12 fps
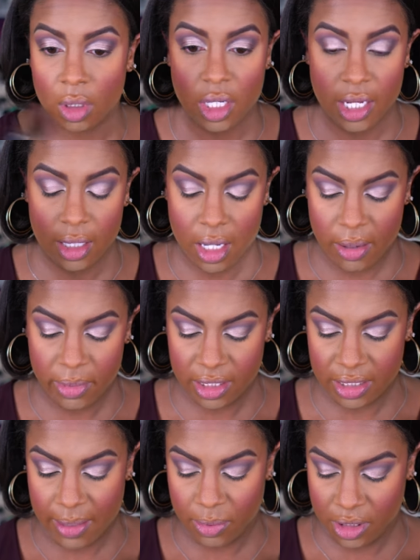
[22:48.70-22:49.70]
Okay, I'm gonna
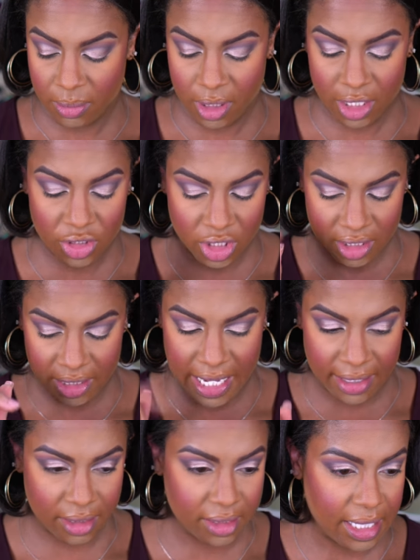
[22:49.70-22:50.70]
stop with the blush because
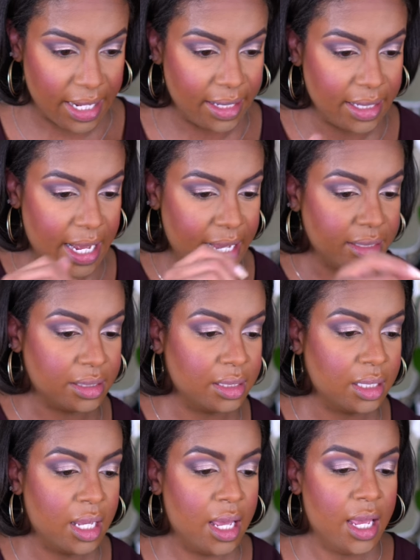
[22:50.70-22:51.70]
that looks like a lot,
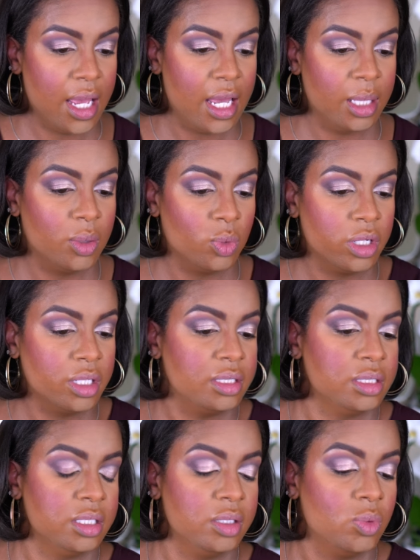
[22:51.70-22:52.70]
and then we're gonna
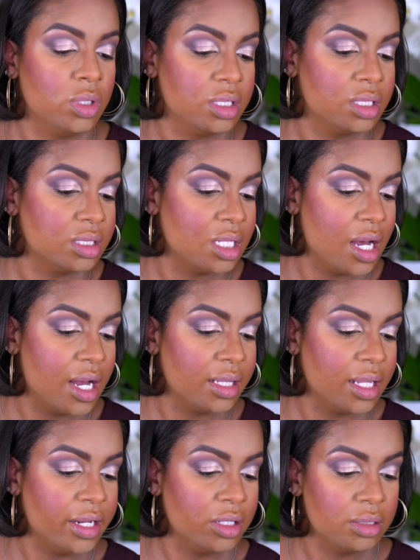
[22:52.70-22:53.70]
see what this
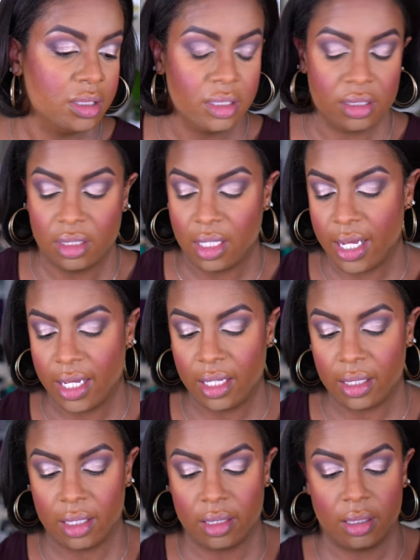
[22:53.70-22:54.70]
highlighter looks like.
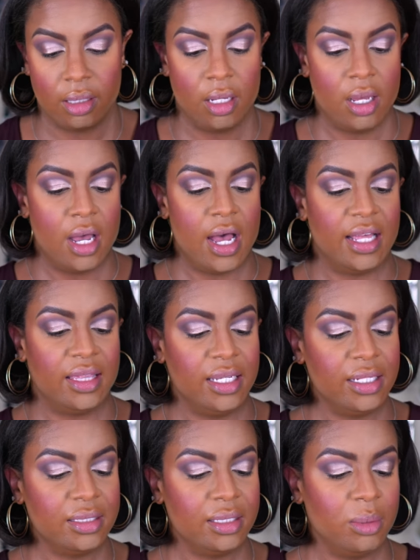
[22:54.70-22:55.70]
I
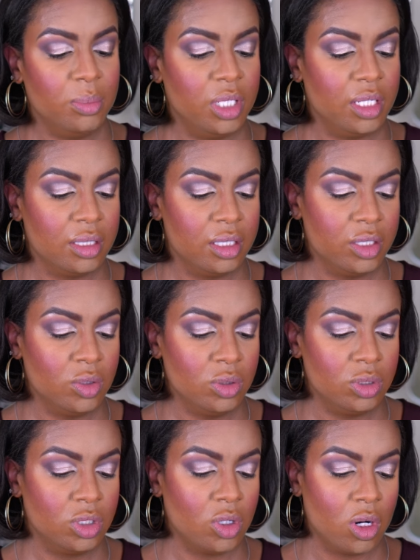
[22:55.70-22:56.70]
think it's gonna be a little
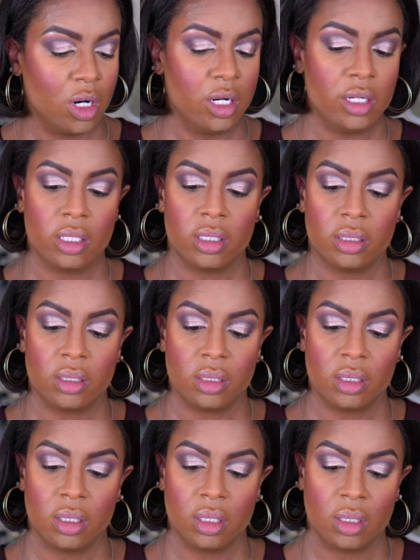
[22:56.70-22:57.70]
dark.
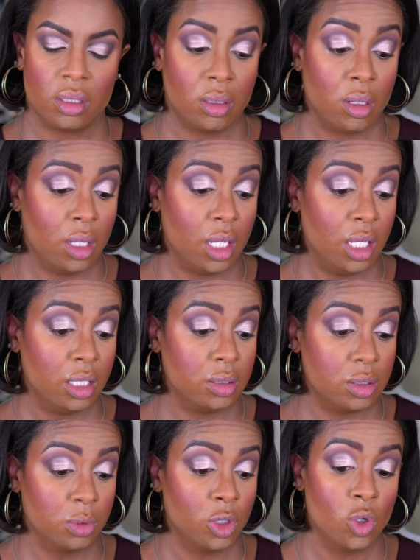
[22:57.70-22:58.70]

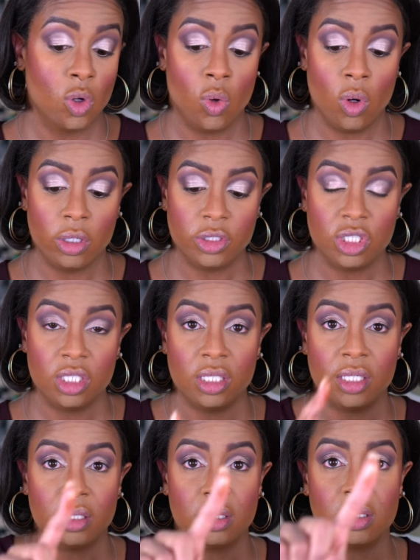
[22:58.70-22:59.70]
It's
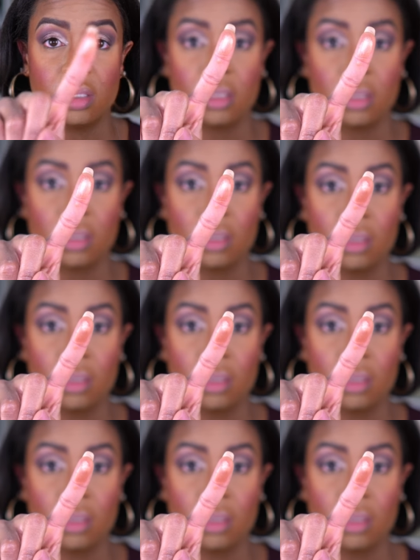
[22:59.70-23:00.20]
gorgeous.